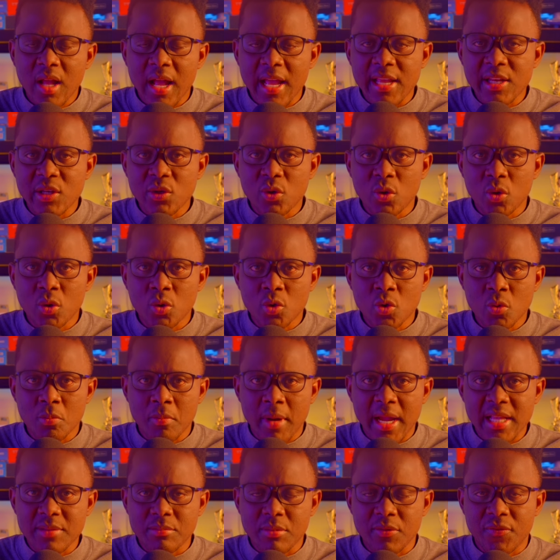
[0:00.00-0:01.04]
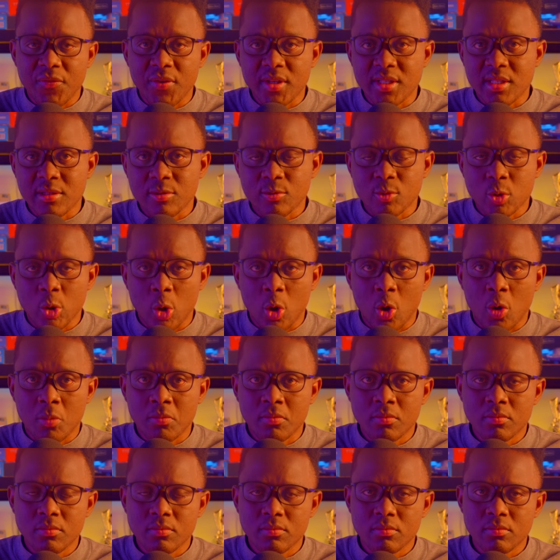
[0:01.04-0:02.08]
I know you might be facing
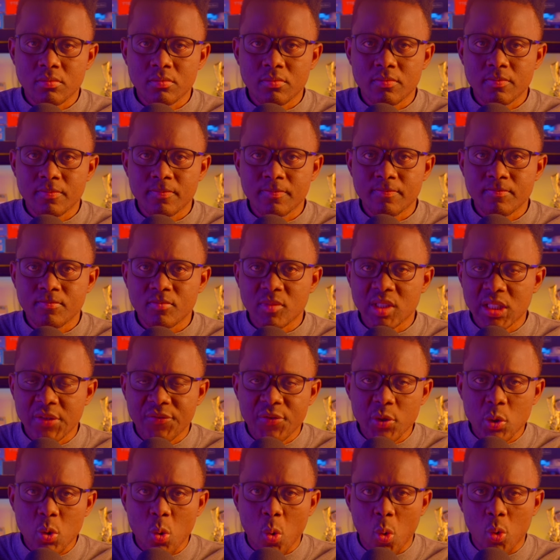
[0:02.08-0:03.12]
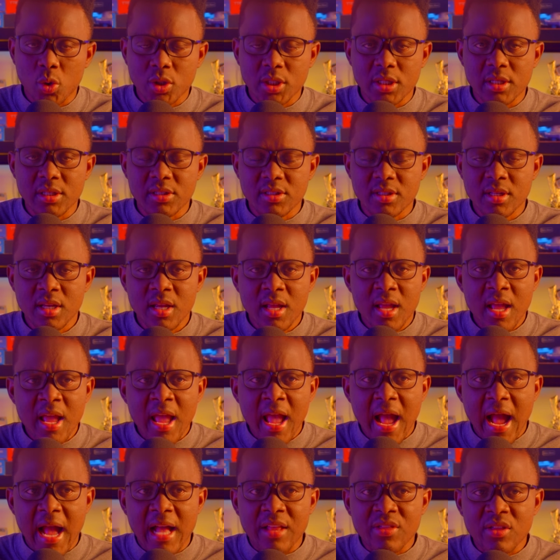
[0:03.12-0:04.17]
some difficulties.
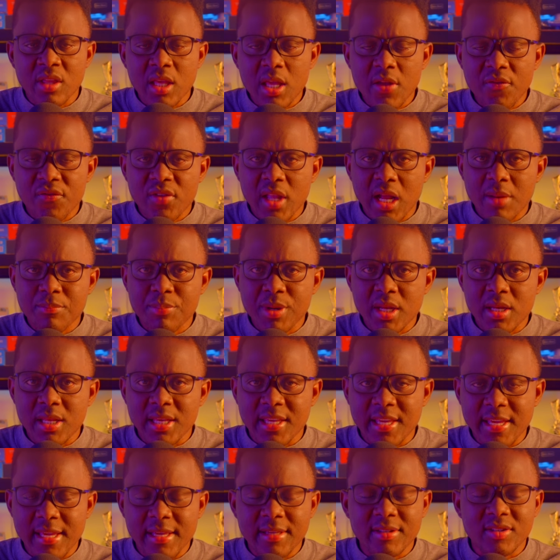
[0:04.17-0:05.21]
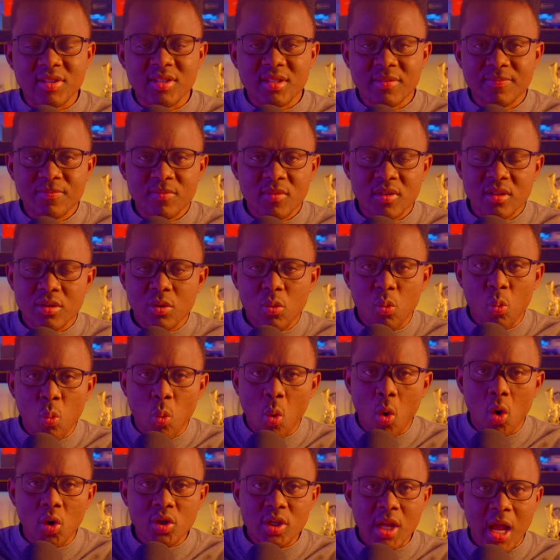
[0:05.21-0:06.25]
And if that be the case,
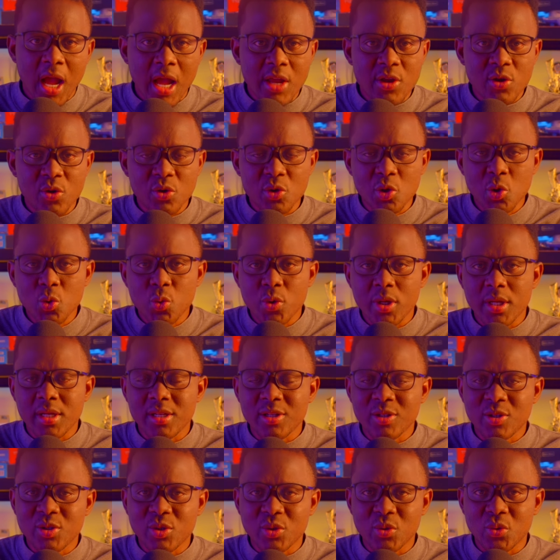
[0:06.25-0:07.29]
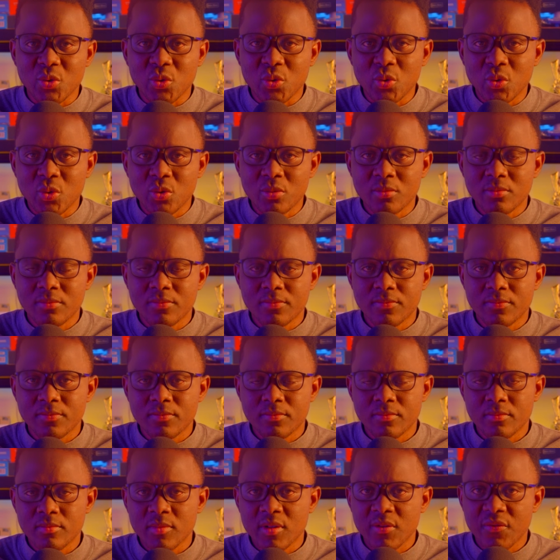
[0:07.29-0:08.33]
what are you doing to
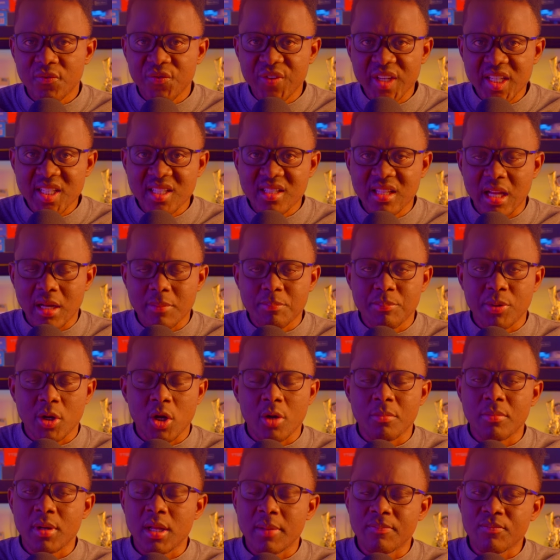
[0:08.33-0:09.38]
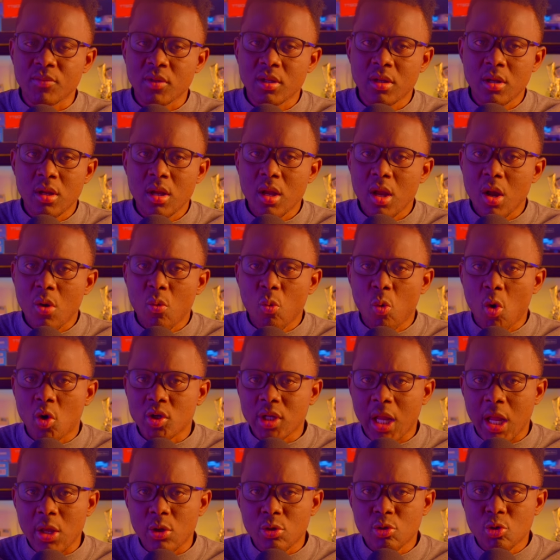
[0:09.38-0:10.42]
fix that problem?
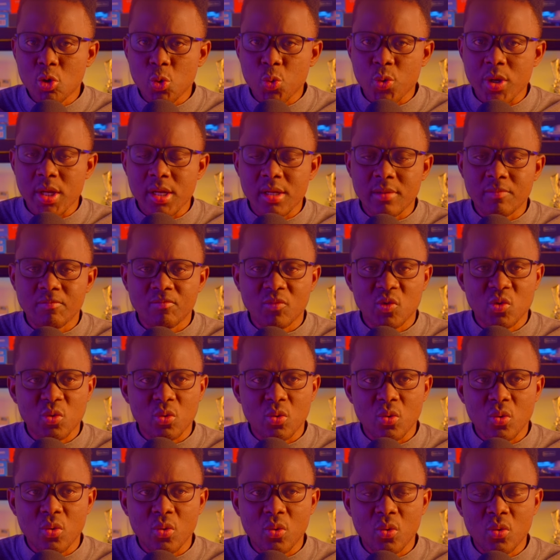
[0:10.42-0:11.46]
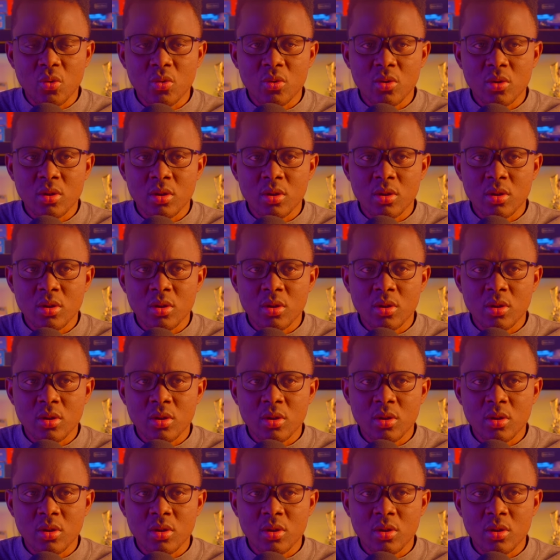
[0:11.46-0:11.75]
What are you doing to